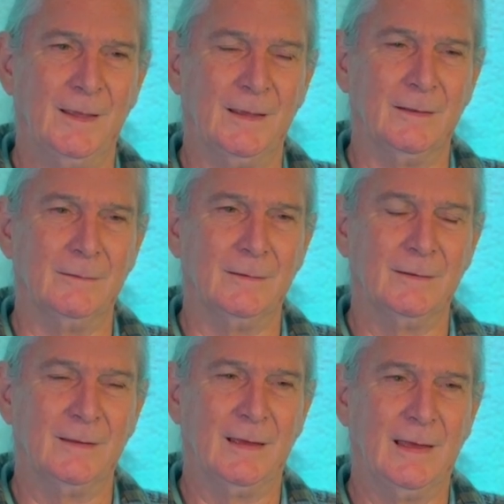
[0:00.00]
and
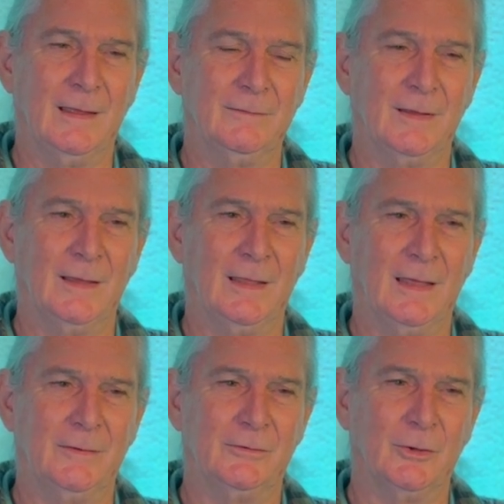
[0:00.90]
I
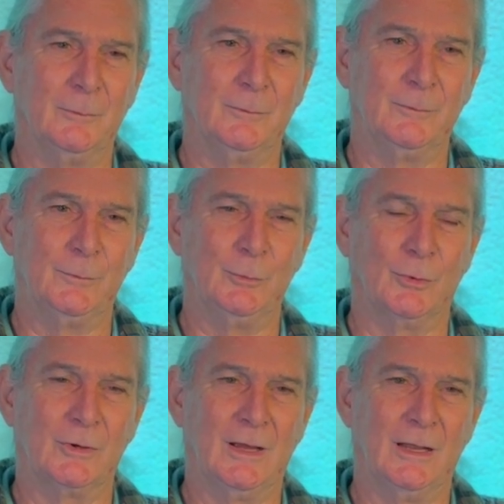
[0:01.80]
had some
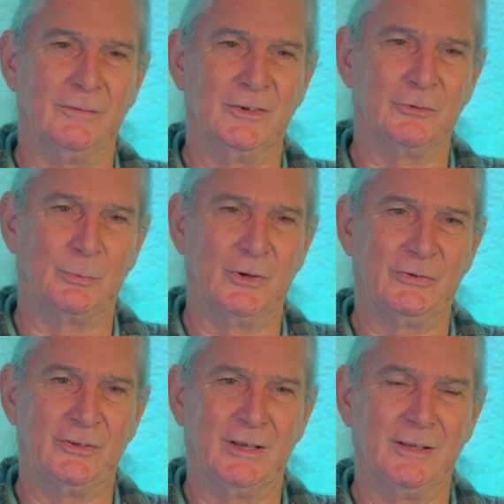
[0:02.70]
people kind of
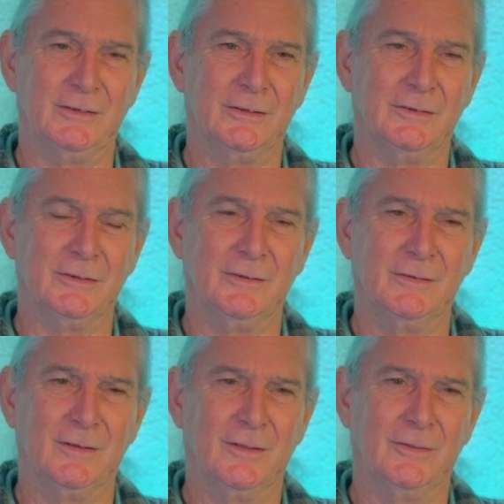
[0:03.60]
express the idea that
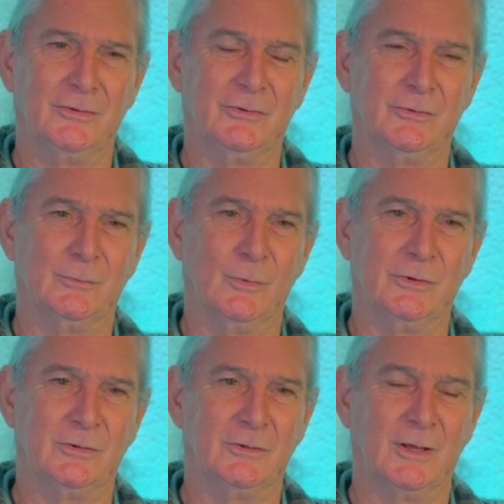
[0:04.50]
oh, this is a
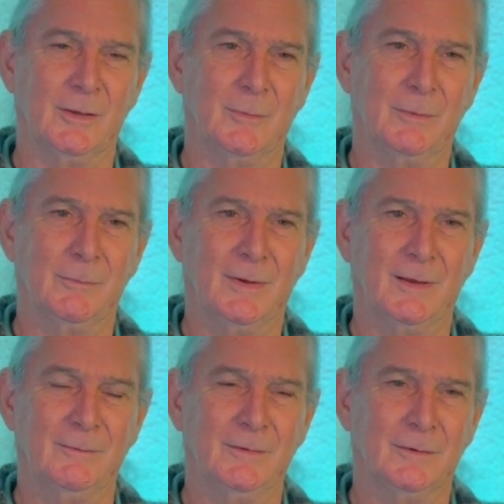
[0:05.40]
waste of time. I'm
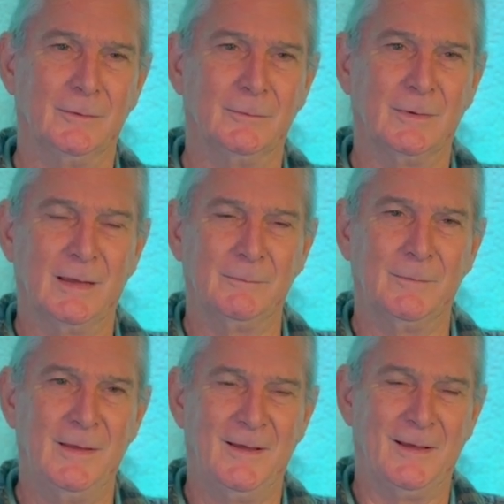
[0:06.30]
you know
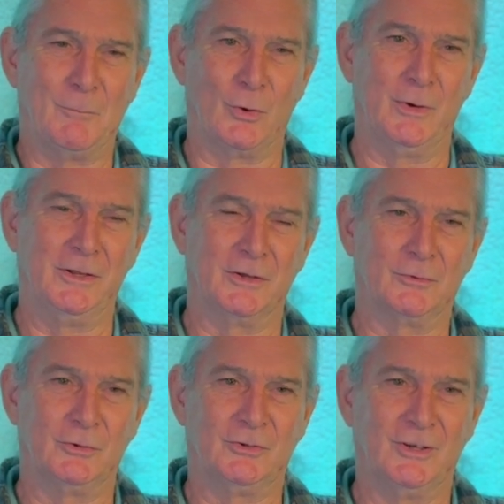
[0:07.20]
I'm I'm already a
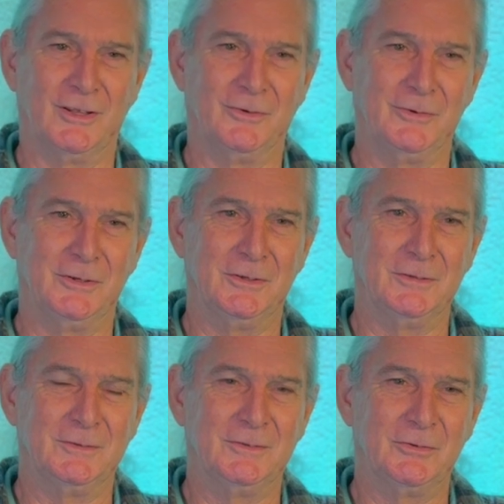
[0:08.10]
Christian. I don't need
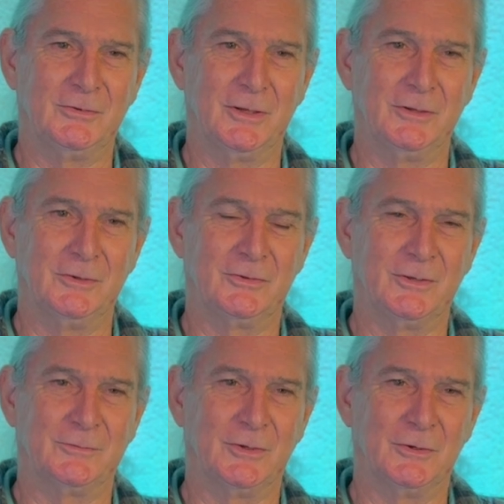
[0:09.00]
to study this
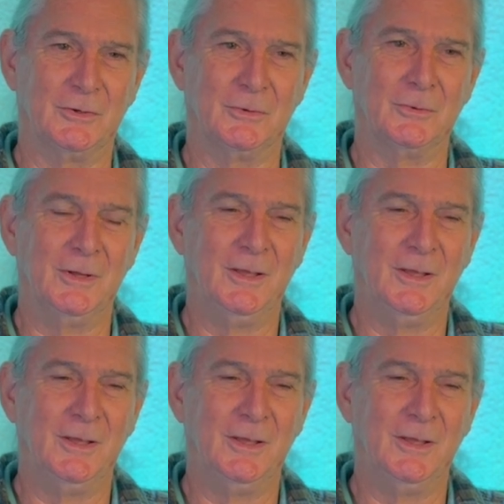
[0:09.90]
stuff to go.